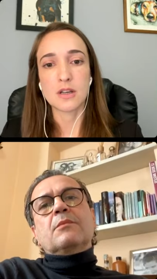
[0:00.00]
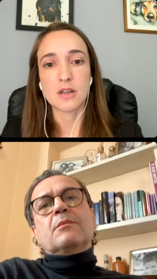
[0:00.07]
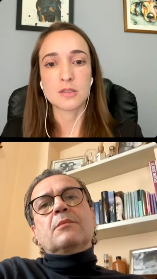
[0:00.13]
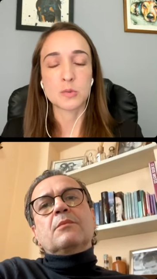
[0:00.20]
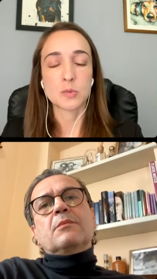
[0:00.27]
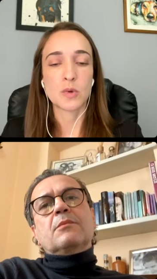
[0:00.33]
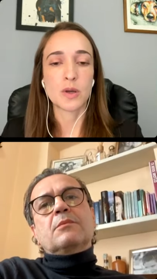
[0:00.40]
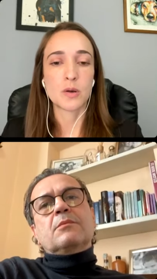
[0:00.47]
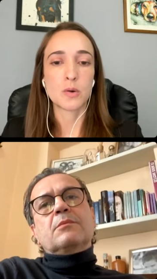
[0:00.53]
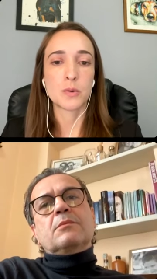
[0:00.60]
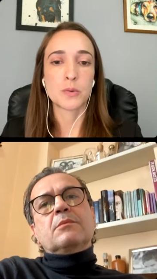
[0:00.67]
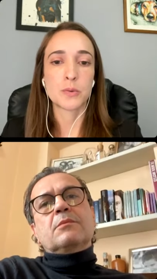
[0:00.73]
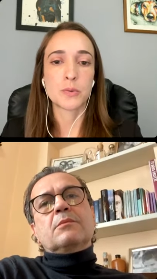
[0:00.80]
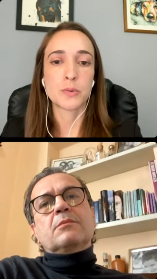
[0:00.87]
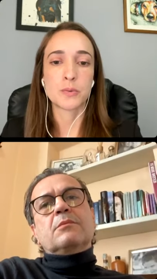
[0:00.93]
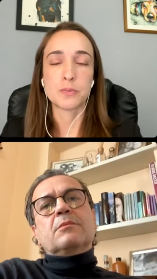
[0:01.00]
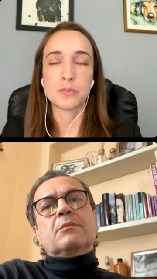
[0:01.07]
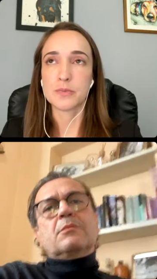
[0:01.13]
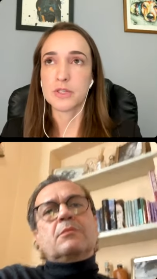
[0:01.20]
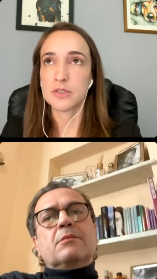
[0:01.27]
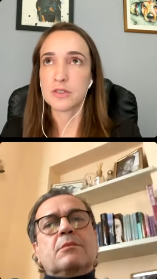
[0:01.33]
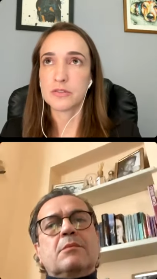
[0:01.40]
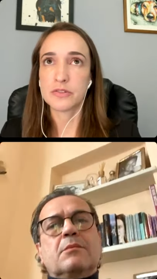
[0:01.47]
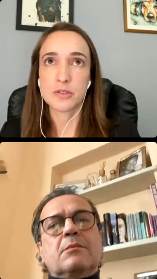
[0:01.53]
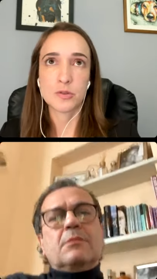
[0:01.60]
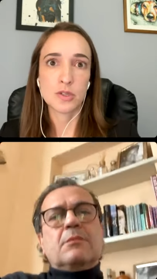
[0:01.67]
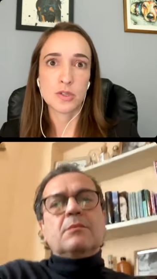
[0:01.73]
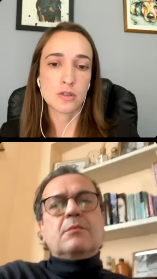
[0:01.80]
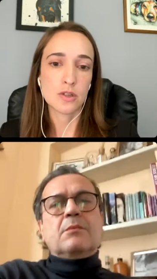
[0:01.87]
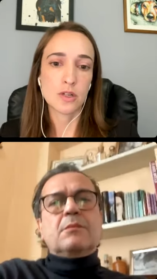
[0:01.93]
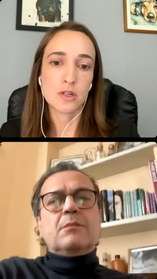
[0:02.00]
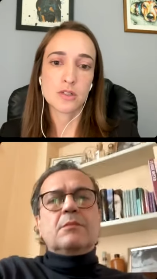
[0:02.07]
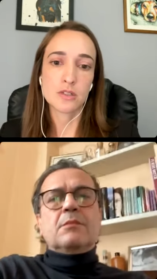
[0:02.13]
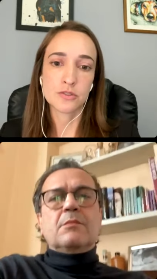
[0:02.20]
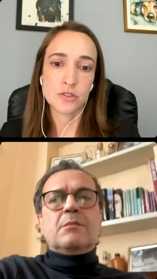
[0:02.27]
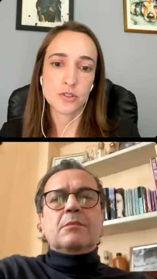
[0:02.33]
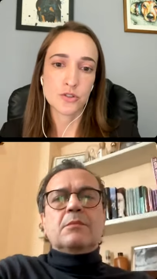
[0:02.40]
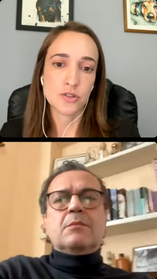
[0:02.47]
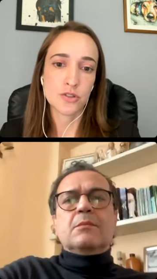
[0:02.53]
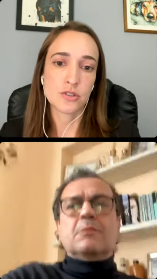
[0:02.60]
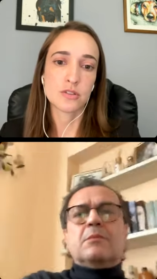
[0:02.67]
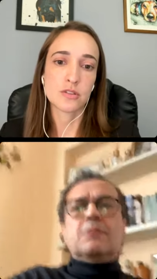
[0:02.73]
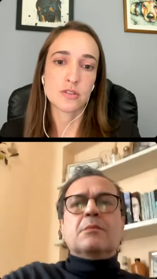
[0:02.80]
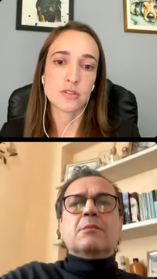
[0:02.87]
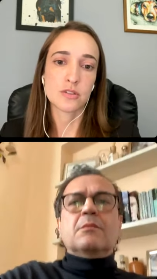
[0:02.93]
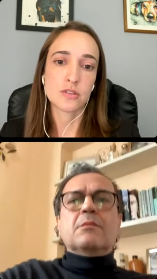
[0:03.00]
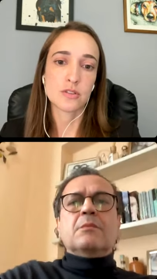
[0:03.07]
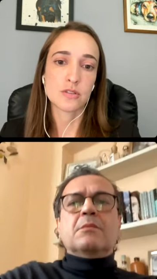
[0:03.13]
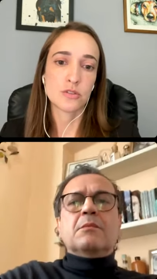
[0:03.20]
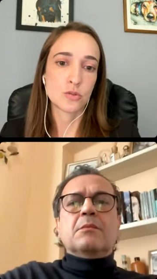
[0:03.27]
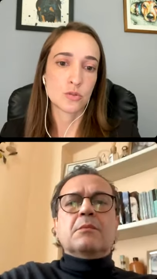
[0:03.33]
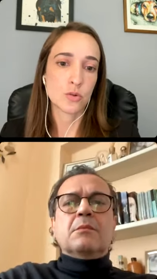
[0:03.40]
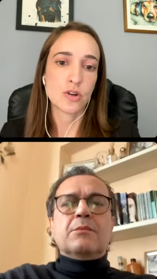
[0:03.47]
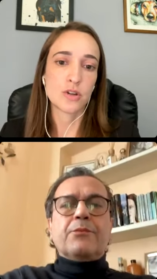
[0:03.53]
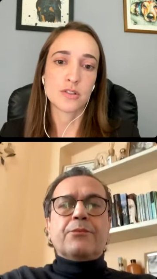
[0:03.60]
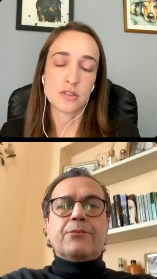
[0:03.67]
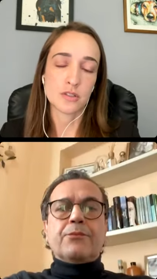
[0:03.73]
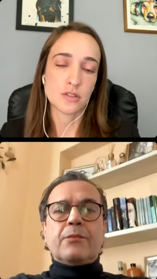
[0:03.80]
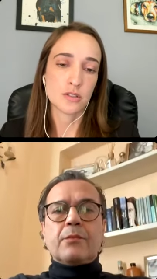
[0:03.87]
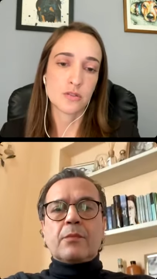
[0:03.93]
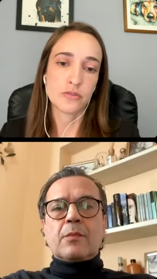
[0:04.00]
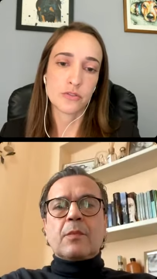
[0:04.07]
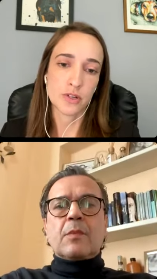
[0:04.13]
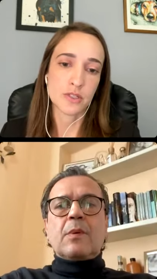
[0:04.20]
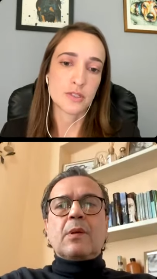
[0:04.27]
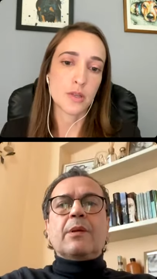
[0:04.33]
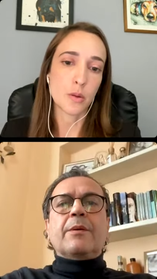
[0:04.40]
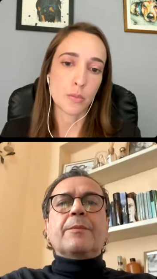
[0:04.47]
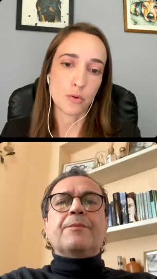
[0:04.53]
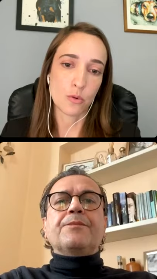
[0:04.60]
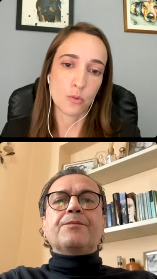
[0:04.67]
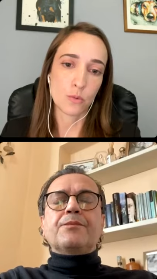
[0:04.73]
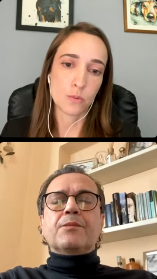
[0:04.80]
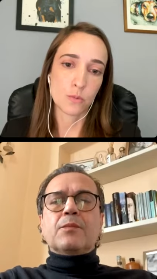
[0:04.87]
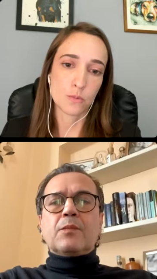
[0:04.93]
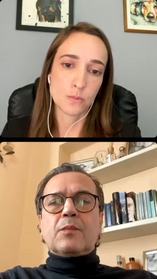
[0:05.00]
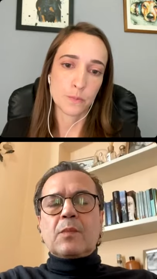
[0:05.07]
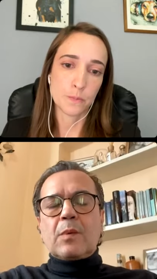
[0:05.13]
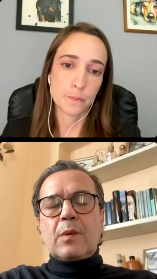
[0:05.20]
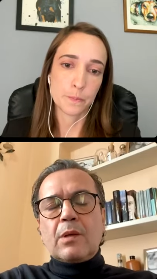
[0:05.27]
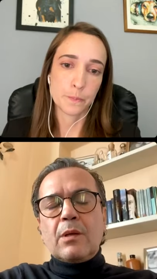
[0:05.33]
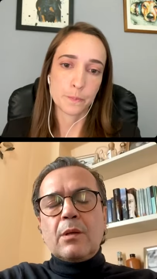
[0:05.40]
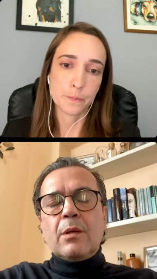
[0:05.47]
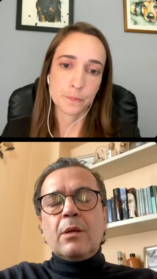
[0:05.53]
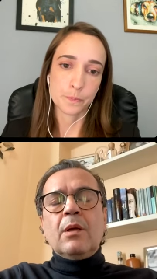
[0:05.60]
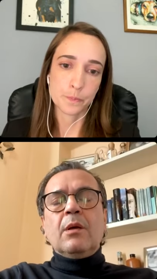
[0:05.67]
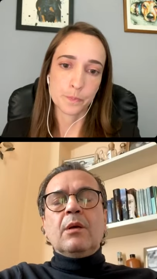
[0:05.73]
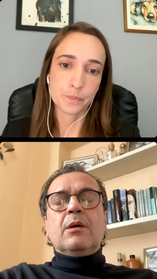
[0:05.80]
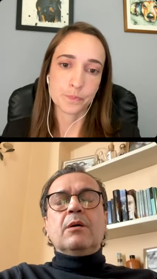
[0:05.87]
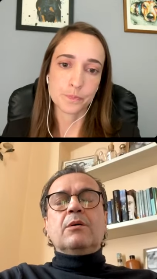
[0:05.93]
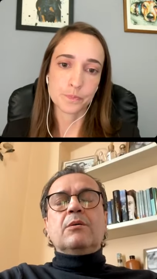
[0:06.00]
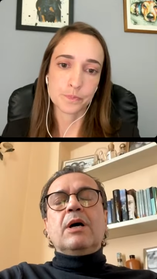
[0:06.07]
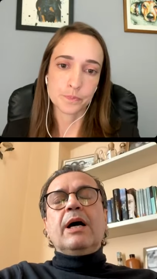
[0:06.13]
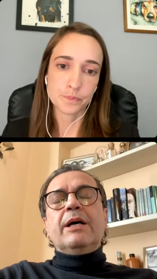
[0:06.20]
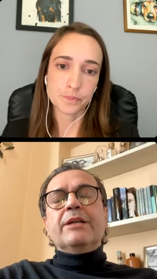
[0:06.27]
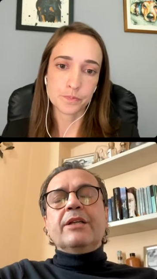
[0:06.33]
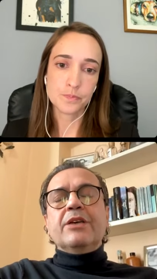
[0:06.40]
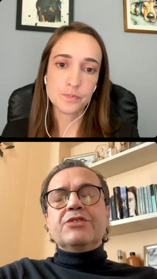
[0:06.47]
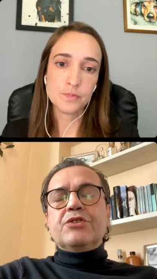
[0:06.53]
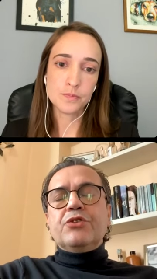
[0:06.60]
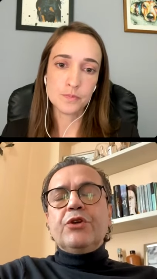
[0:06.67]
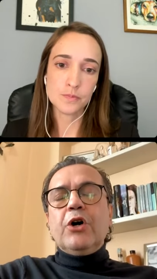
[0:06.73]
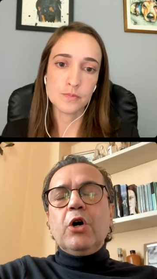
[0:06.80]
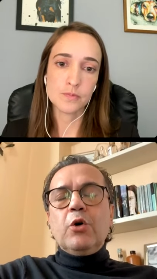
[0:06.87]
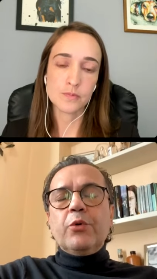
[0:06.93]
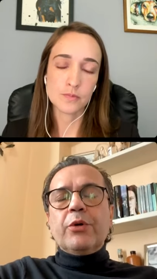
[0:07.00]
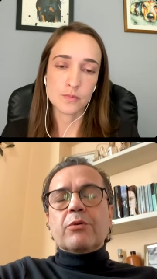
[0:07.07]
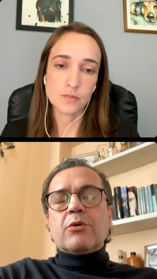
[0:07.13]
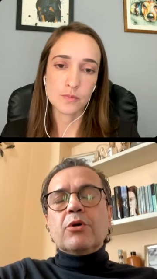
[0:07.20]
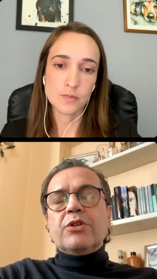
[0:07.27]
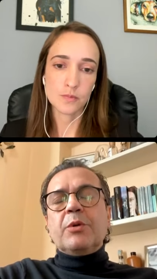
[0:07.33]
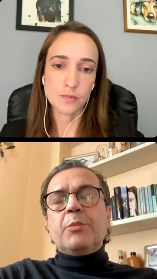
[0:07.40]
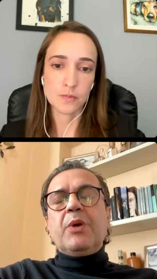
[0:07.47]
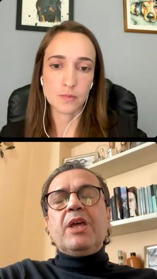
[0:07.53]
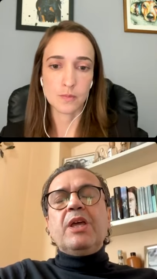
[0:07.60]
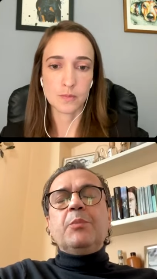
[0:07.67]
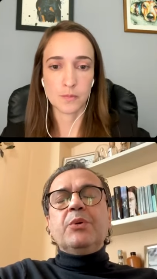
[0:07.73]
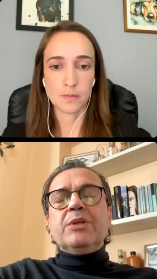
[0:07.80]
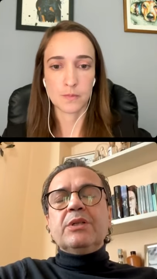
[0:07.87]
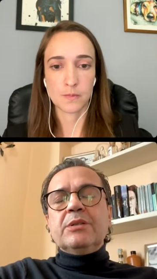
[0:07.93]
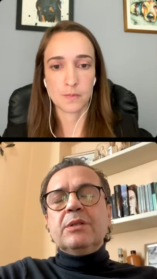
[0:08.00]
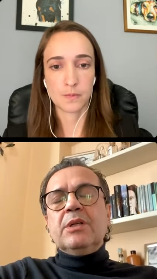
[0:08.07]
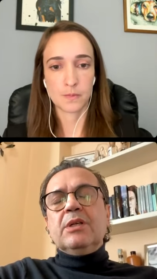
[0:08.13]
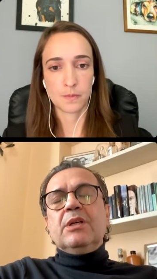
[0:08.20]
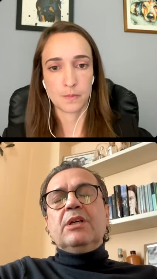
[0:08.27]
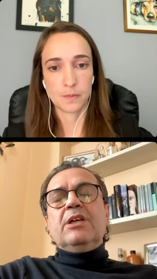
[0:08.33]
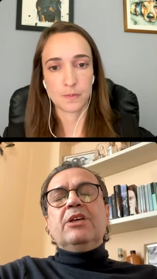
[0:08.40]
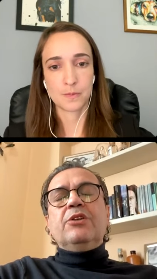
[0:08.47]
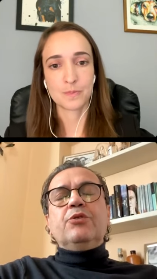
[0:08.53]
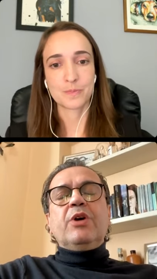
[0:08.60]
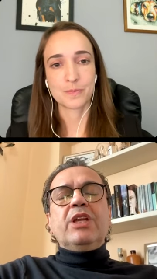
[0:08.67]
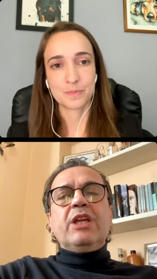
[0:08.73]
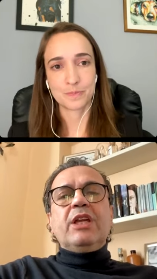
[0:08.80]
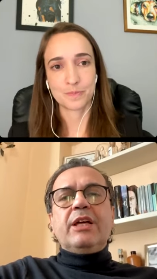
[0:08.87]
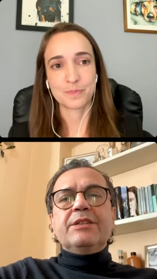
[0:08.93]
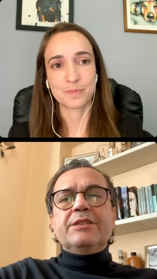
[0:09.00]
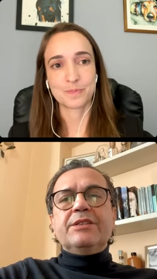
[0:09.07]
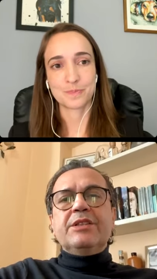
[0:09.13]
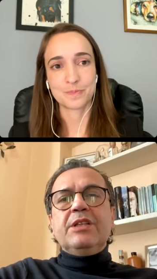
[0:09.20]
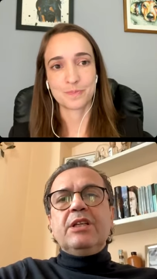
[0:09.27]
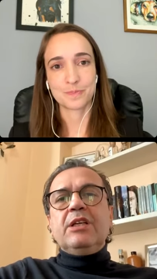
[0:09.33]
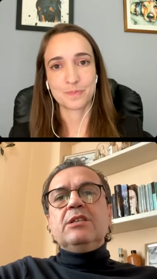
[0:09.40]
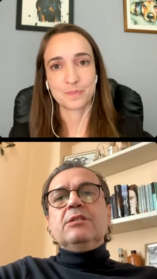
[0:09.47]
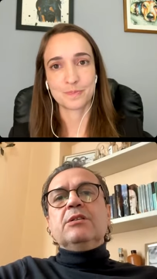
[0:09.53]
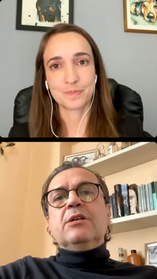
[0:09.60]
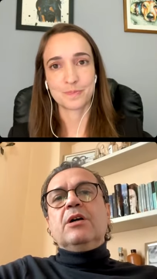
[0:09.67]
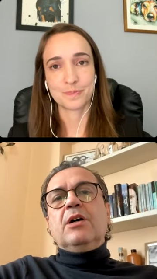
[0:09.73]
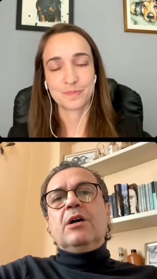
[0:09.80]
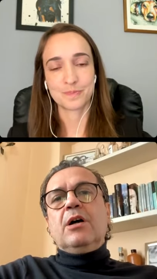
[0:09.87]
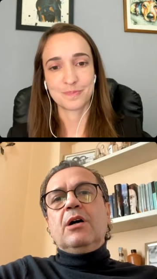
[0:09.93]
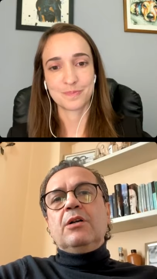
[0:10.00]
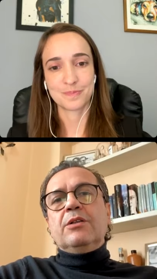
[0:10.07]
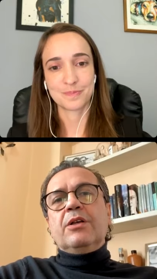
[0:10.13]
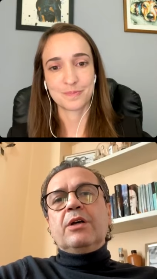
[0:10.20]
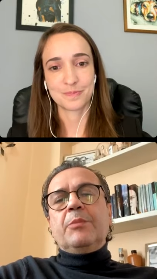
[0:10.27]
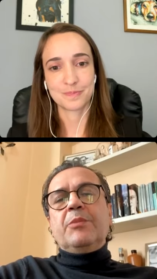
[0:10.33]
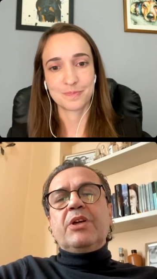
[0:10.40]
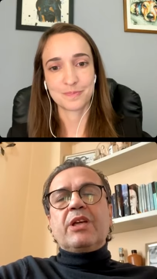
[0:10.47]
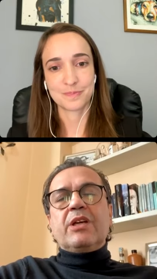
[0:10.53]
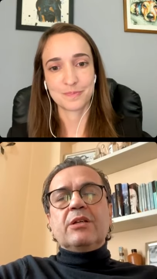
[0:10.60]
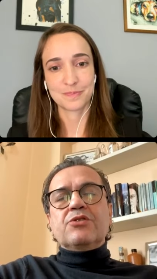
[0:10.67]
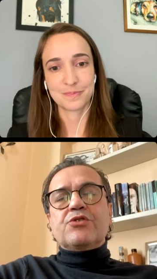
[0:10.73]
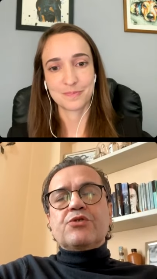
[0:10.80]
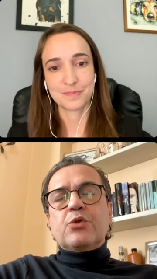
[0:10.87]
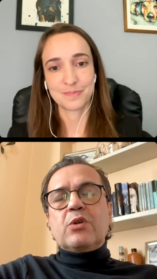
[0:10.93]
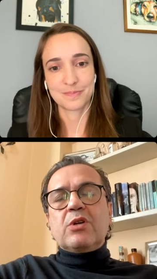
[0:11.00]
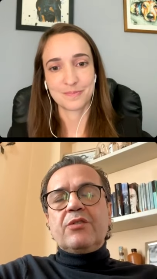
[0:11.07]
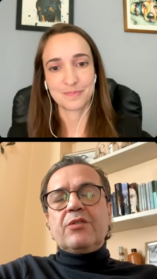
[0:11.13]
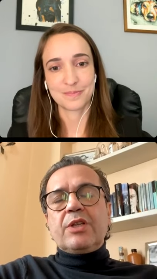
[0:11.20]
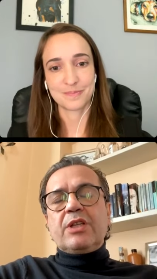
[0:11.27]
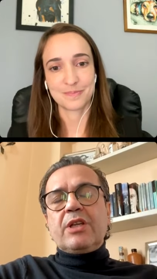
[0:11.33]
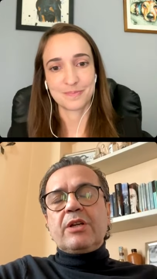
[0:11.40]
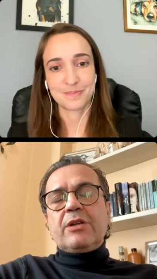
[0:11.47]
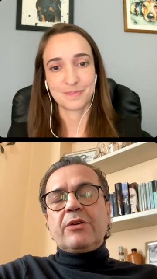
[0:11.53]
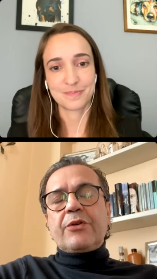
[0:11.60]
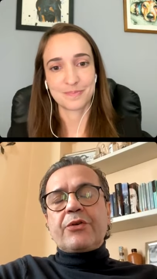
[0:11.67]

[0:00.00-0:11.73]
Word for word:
Speaker 1: as well interventricular conduction disorders, for example.
Speaker 2: All right. As you know, we wrote a paper in 2019 on American Journal of Veterinary